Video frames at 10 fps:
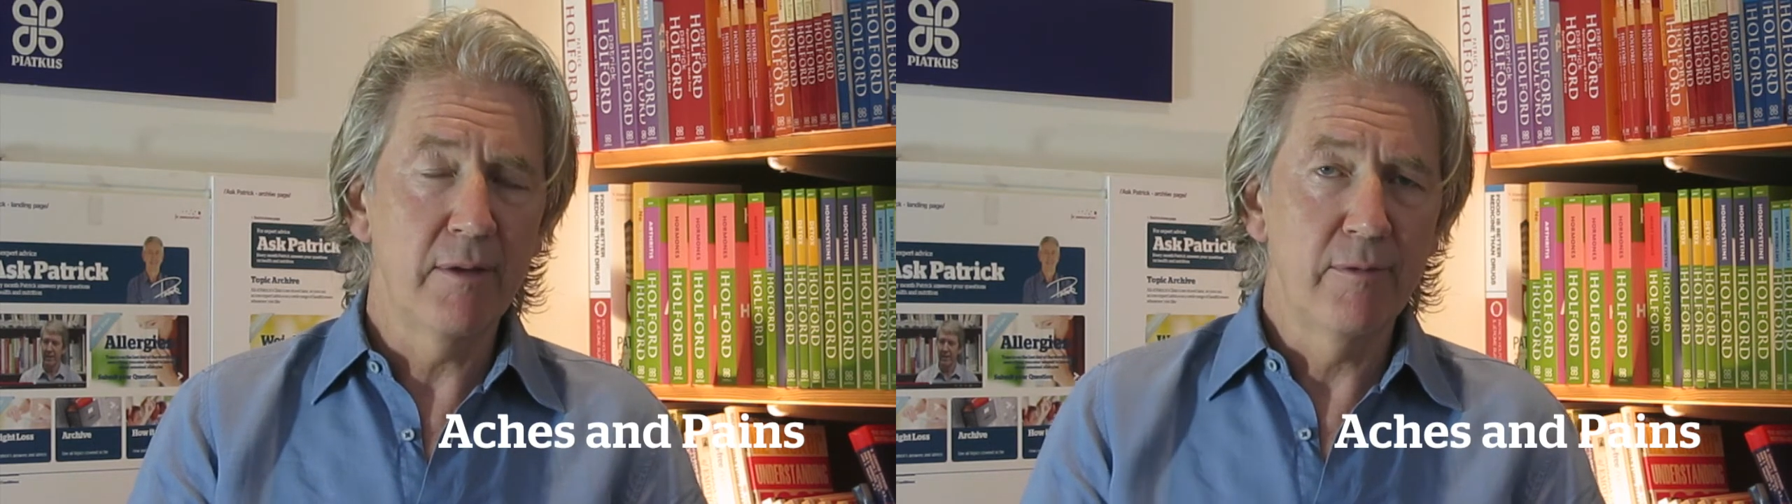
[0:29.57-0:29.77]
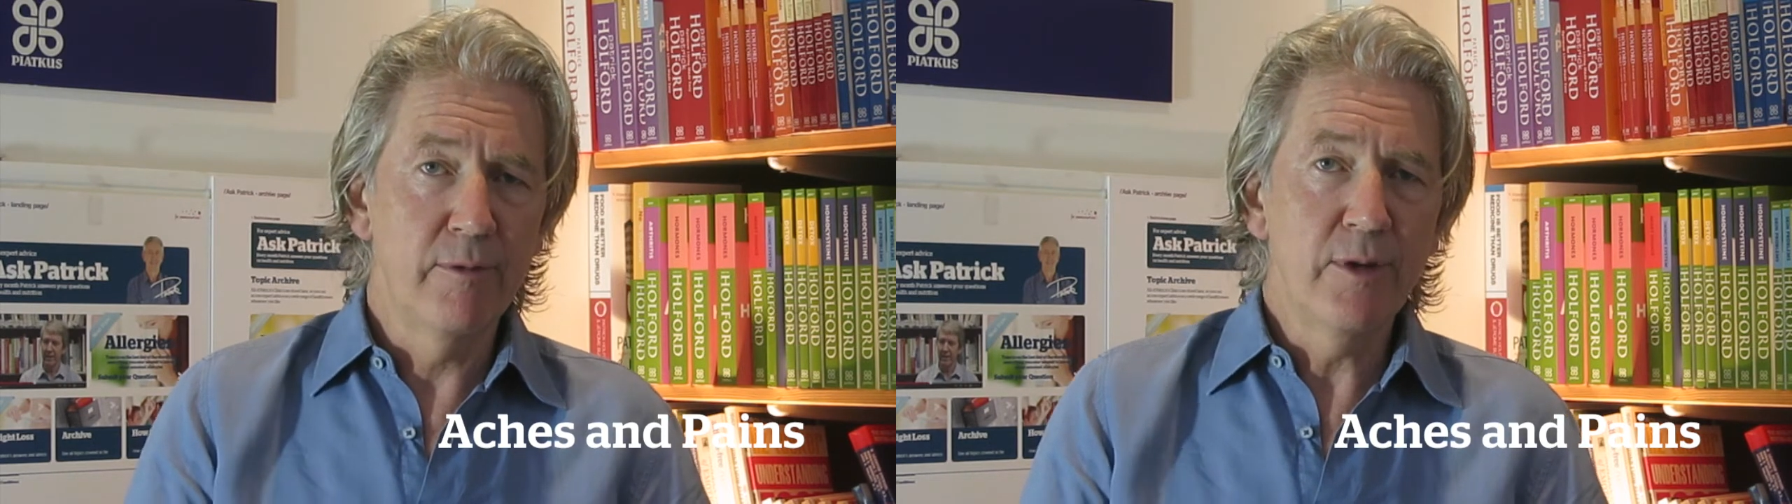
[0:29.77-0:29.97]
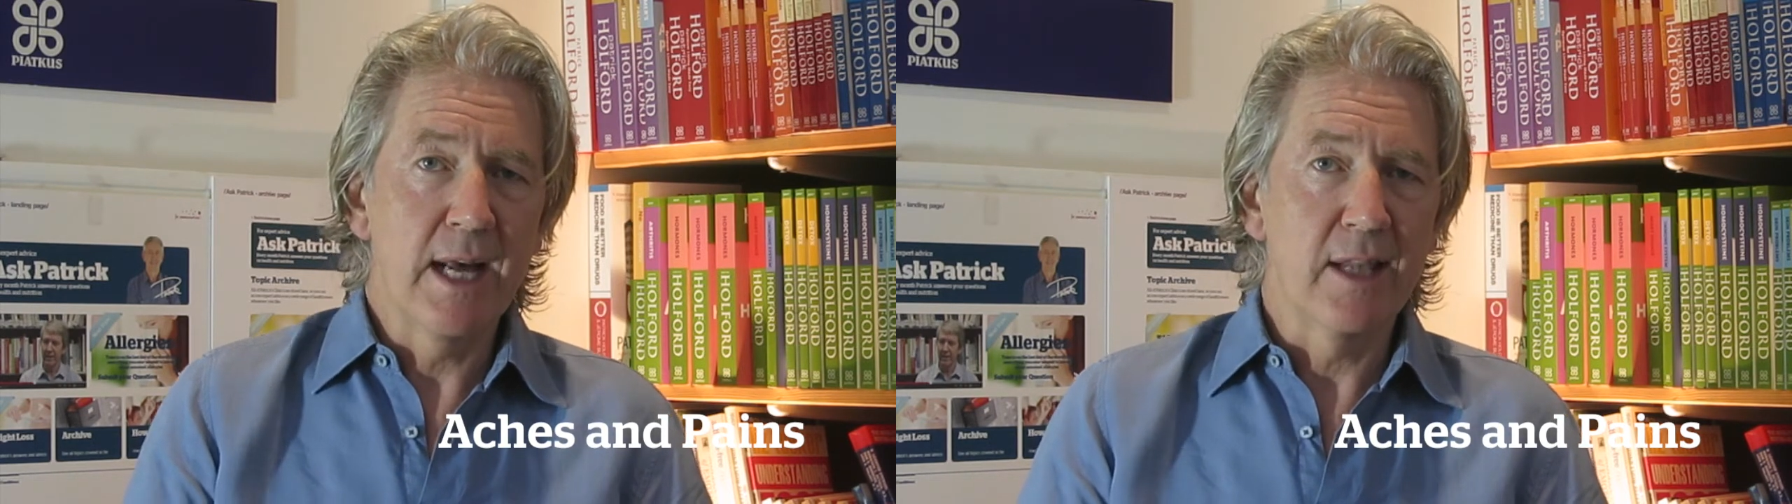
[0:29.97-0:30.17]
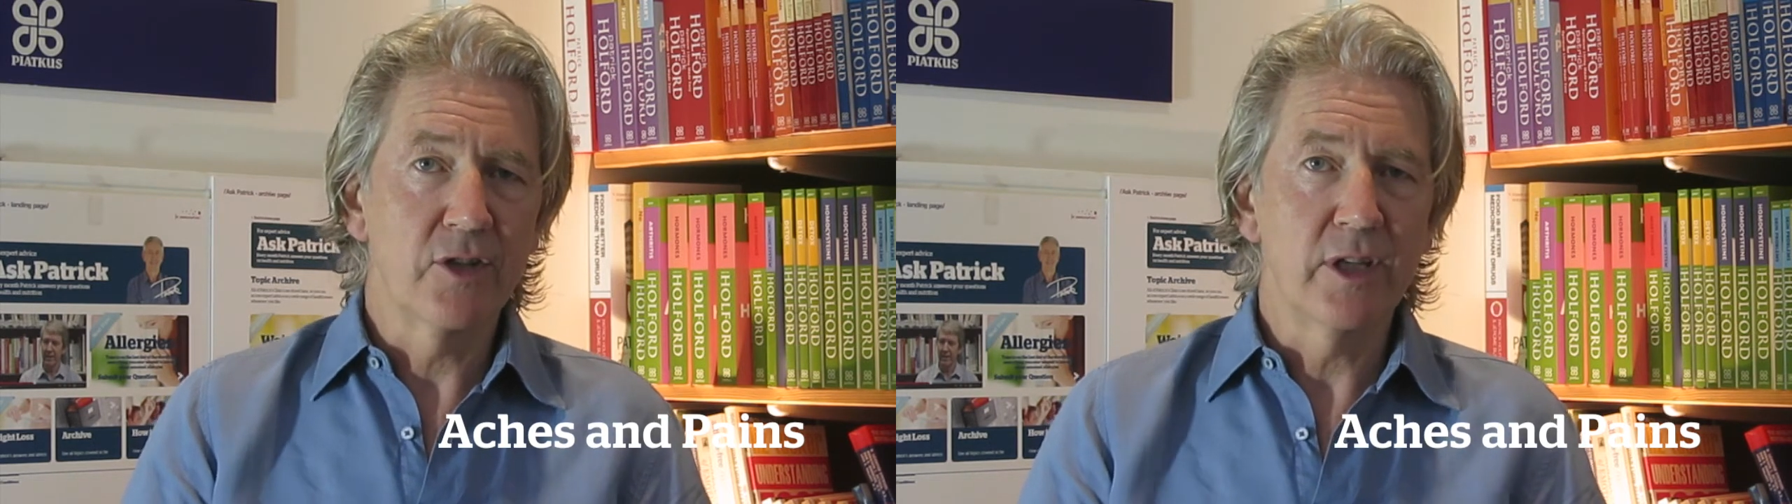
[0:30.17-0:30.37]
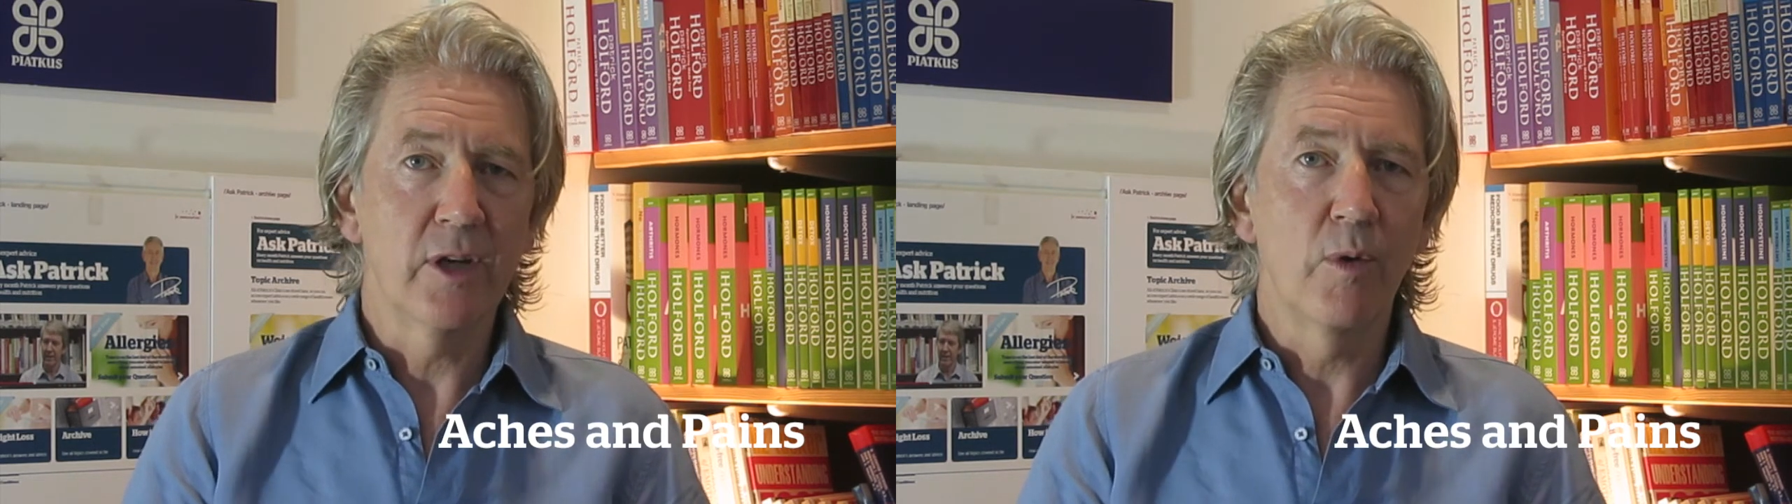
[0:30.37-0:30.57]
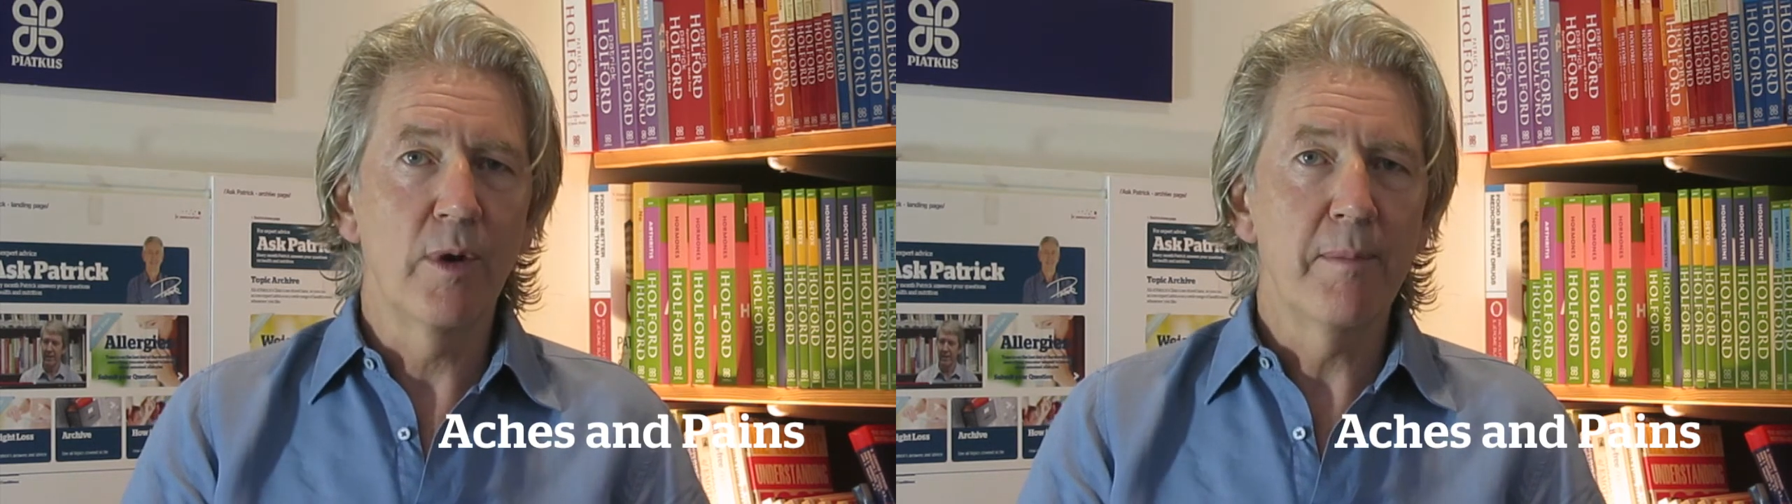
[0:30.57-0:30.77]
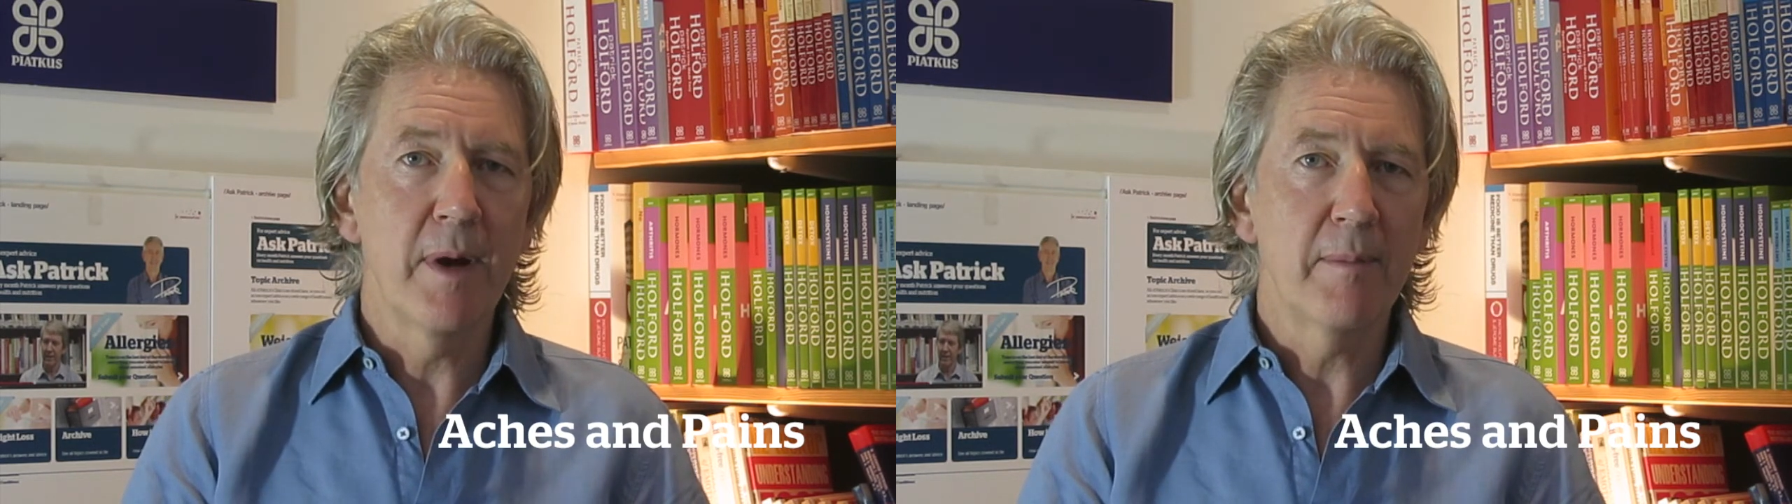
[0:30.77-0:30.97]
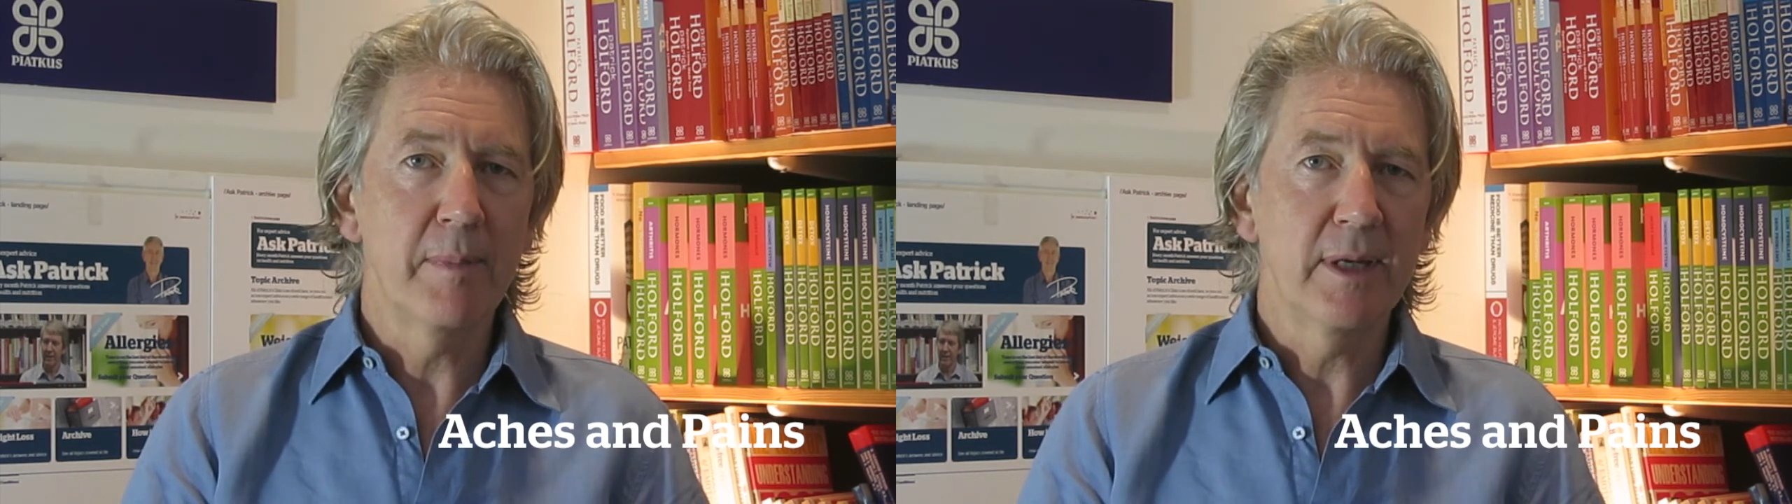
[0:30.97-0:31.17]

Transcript: food allergy, or it might